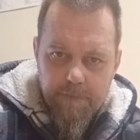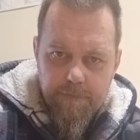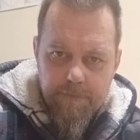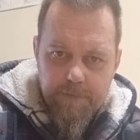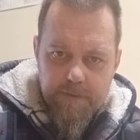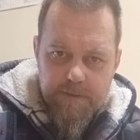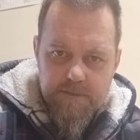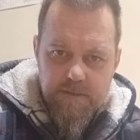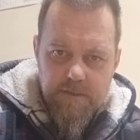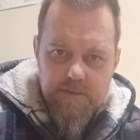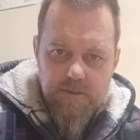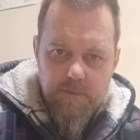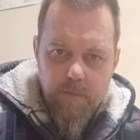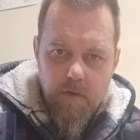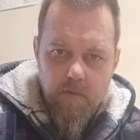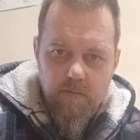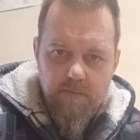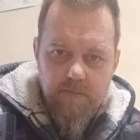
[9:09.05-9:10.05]
this needs to
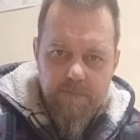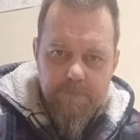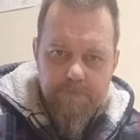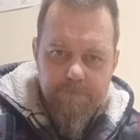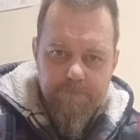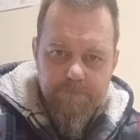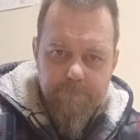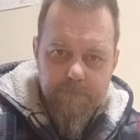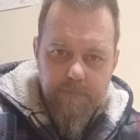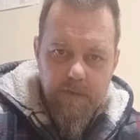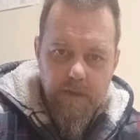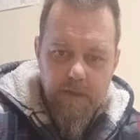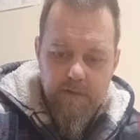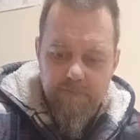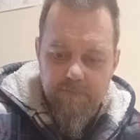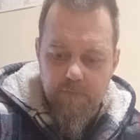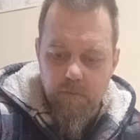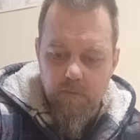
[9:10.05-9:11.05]
move. And
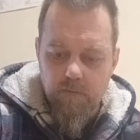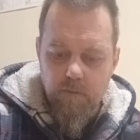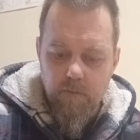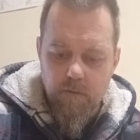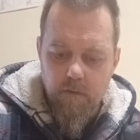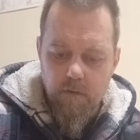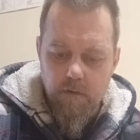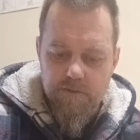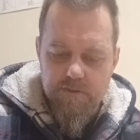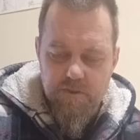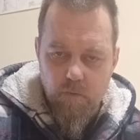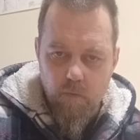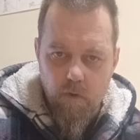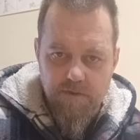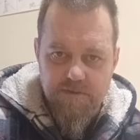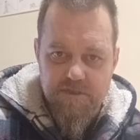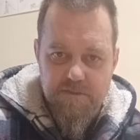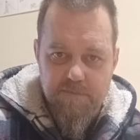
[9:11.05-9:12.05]
if you do your
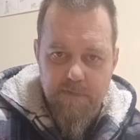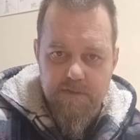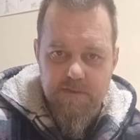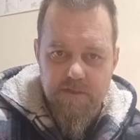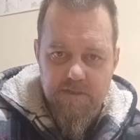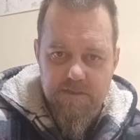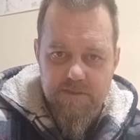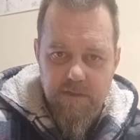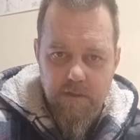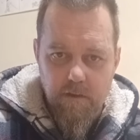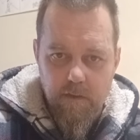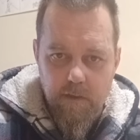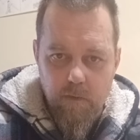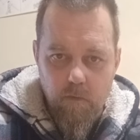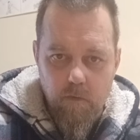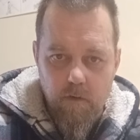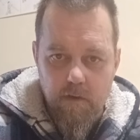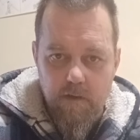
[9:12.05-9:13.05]
squats, especially your single leg
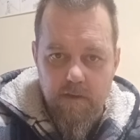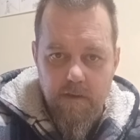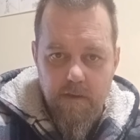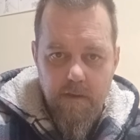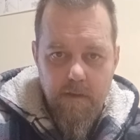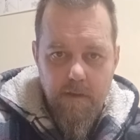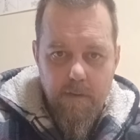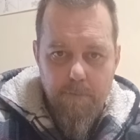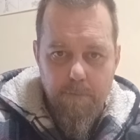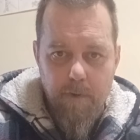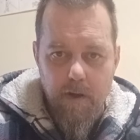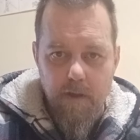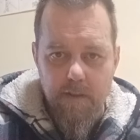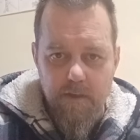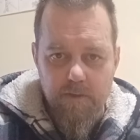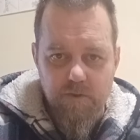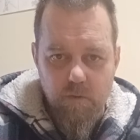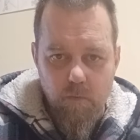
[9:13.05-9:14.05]
work,
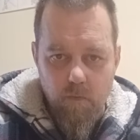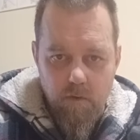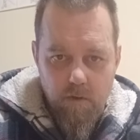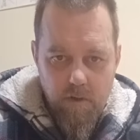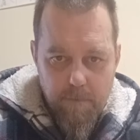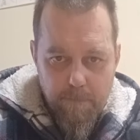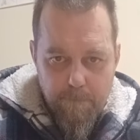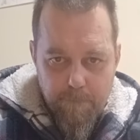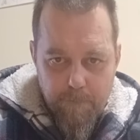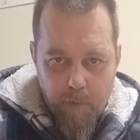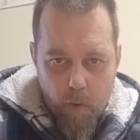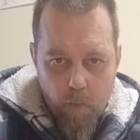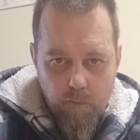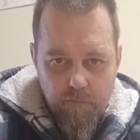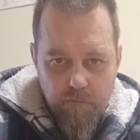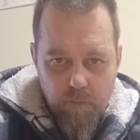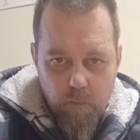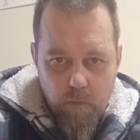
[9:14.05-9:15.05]
bilateral work,
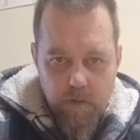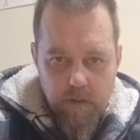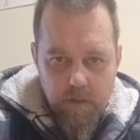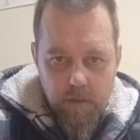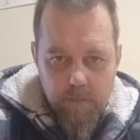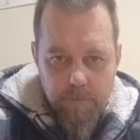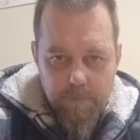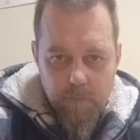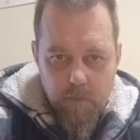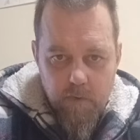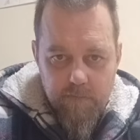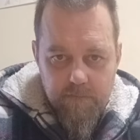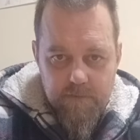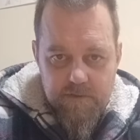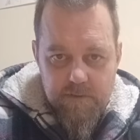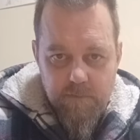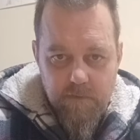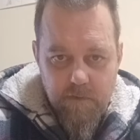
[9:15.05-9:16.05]
both will move
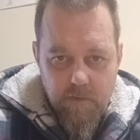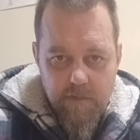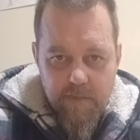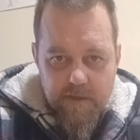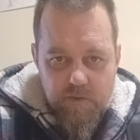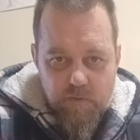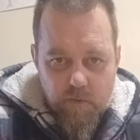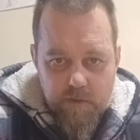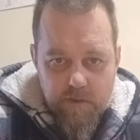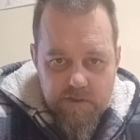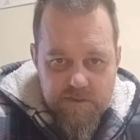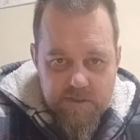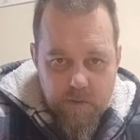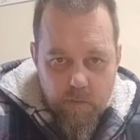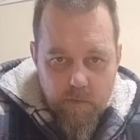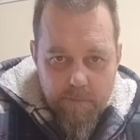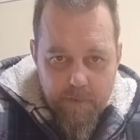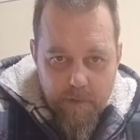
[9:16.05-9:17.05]
to some degree. That's why you
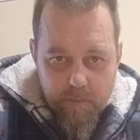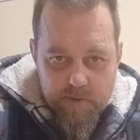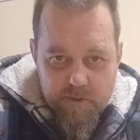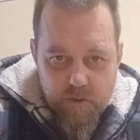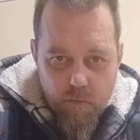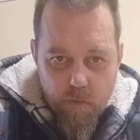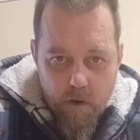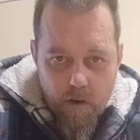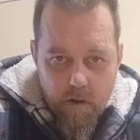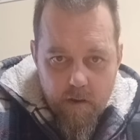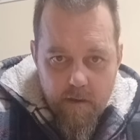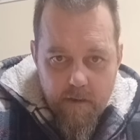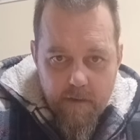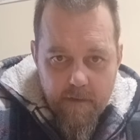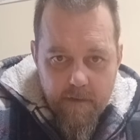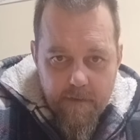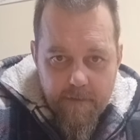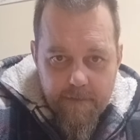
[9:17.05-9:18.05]
see when people squat,
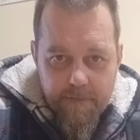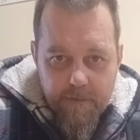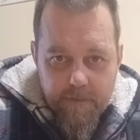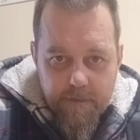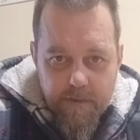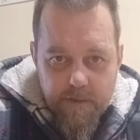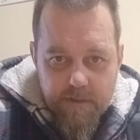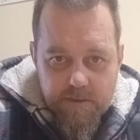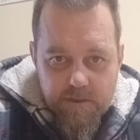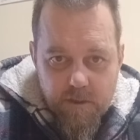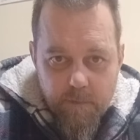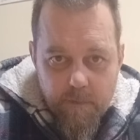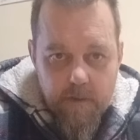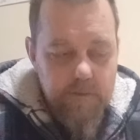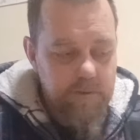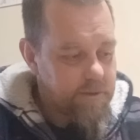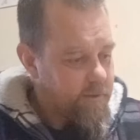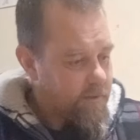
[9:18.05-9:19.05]
their knees come
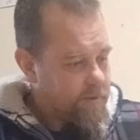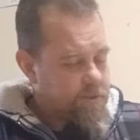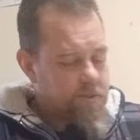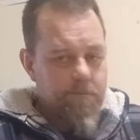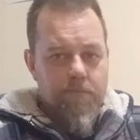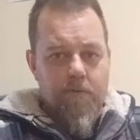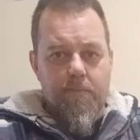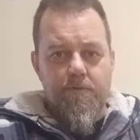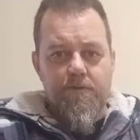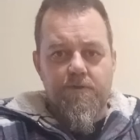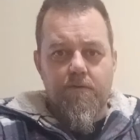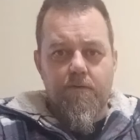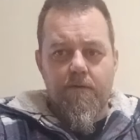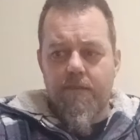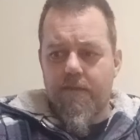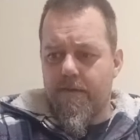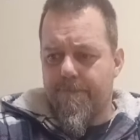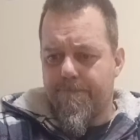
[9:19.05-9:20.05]
in. Should I jump up and show
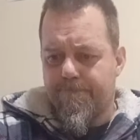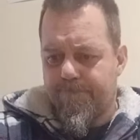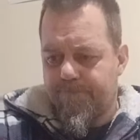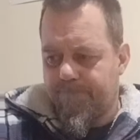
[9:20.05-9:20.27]
you that?